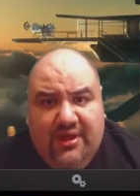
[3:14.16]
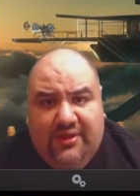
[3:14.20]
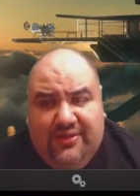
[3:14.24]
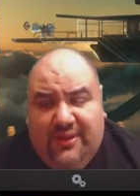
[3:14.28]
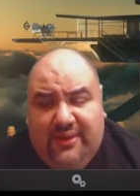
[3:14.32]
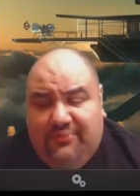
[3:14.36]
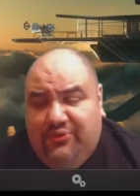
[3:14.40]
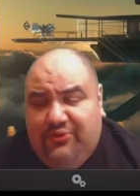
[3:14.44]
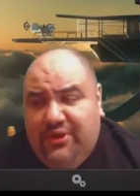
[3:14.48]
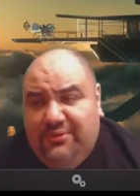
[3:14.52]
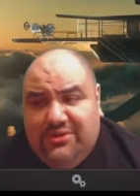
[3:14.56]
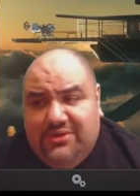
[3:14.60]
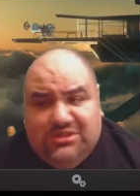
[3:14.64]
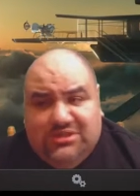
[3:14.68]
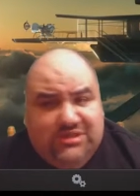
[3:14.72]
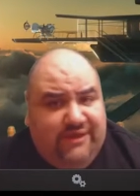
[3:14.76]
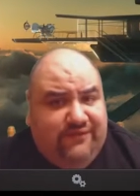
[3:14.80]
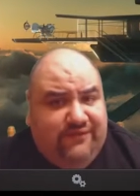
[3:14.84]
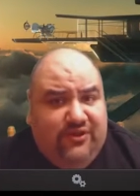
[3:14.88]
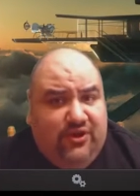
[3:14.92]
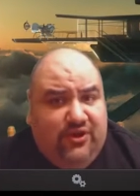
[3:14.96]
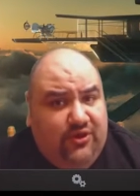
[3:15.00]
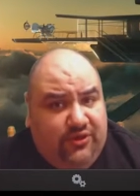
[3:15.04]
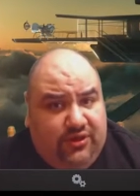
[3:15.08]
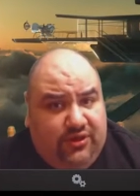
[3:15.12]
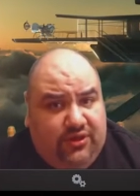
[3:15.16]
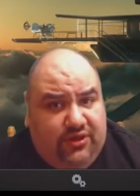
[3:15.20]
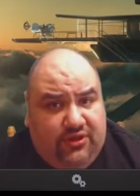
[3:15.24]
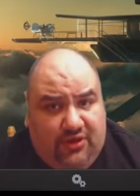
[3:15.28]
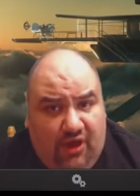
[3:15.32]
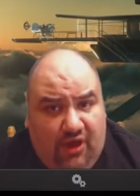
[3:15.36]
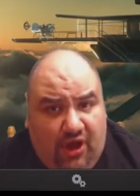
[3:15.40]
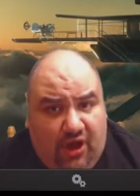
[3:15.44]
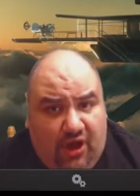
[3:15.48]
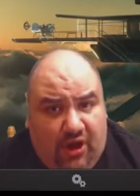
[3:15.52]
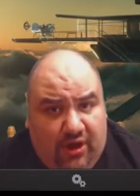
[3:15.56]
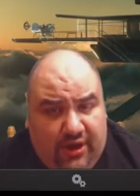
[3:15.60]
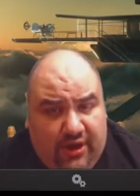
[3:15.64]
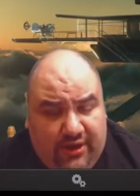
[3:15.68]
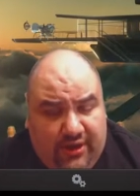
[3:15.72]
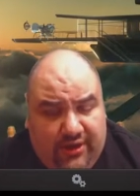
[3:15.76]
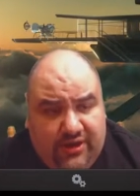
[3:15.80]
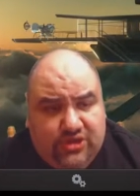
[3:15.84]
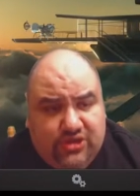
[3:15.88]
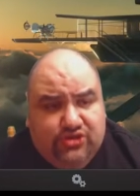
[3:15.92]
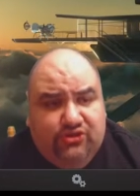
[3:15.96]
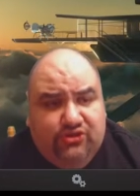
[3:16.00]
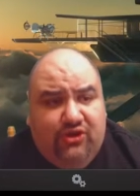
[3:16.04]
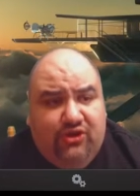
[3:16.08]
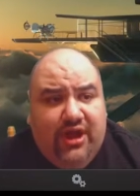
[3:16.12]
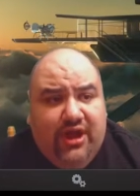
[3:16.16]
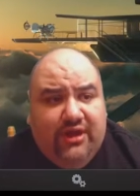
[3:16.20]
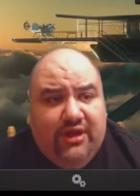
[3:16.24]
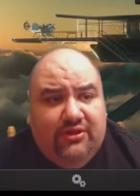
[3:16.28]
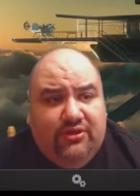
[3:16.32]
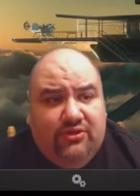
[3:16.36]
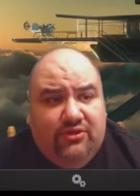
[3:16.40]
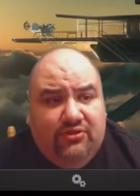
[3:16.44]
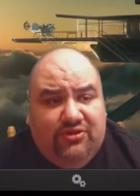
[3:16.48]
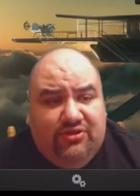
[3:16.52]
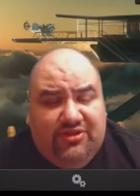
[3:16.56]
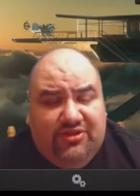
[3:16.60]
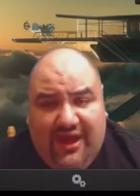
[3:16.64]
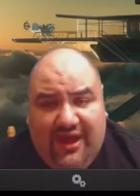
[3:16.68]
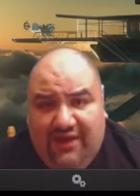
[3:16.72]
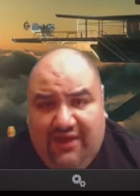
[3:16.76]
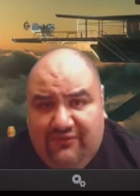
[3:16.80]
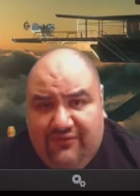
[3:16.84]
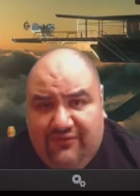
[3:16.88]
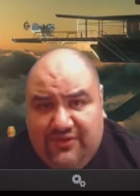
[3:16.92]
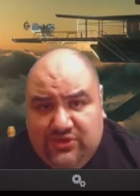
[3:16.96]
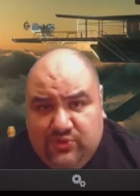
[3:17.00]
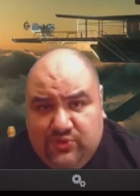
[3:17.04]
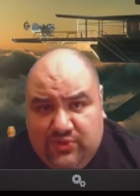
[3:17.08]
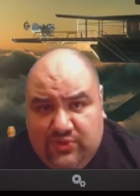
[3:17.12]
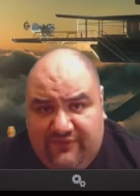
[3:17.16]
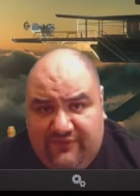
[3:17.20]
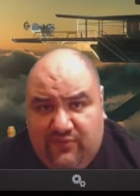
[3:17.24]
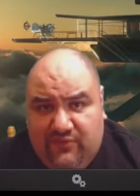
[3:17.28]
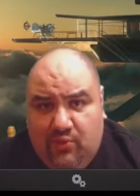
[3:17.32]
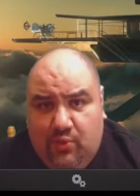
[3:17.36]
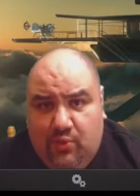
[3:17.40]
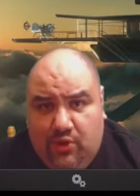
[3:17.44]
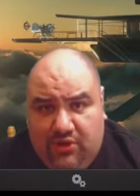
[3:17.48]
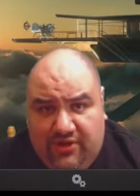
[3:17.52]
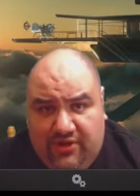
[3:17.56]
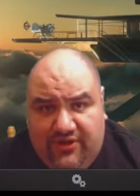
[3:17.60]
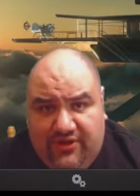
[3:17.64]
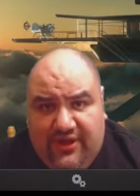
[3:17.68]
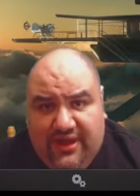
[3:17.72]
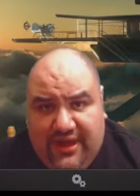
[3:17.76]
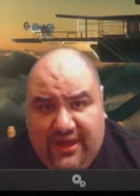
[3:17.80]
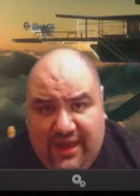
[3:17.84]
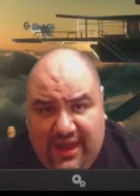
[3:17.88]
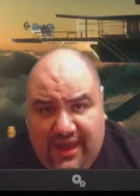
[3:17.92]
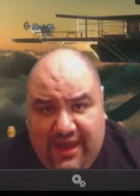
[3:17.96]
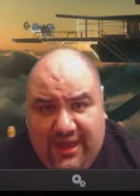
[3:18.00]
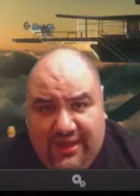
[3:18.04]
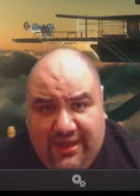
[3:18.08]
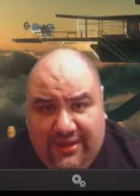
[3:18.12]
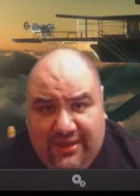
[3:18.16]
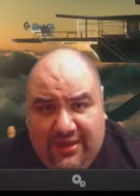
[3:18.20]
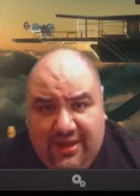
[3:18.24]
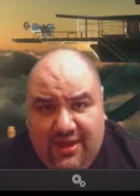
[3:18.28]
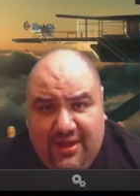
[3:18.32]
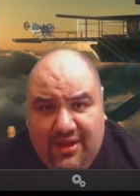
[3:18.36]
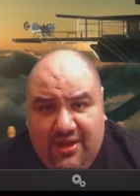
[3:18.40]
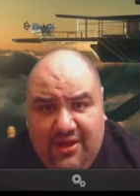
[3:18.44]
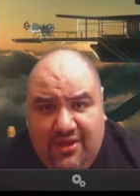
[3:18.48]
that pretty much left the Earth scarred, and they're trying to salvage whatever water they can